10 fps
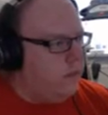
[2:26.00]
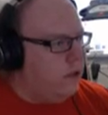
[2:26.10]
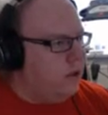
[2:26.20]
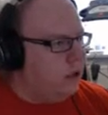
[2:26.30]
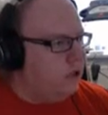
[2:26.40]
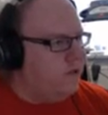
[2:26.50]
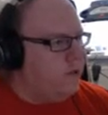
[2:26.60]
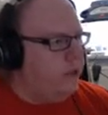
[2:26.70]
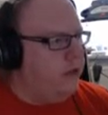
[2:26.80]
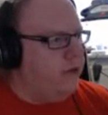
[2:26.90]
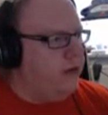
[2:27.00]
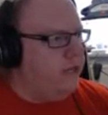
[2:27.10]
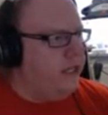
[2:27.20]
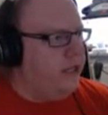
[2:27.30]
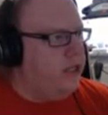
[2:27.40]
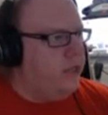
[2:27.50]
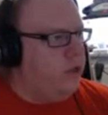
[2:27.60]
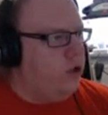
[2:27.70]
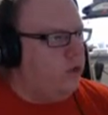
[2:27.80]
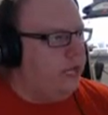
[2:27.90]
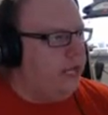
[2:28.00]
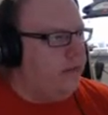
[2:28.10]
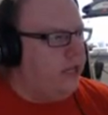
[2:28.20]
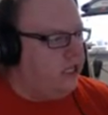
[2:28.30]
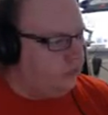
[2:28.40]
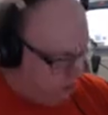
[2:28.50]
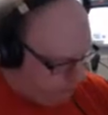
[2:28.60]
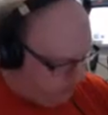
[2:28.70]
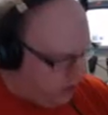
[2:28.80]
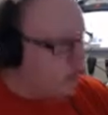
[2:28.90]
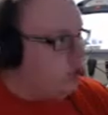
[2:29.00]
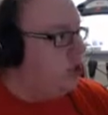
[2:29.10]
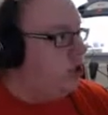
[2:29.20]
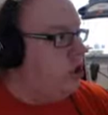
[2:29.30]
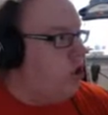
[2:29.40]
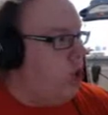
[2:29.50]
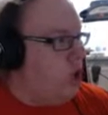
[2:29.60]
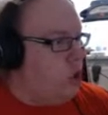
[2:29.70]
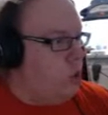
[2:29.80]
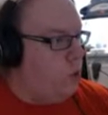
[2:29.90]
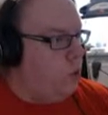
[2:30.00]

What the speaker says: They're good for swinging around against them and normal enemies, but bosses, no.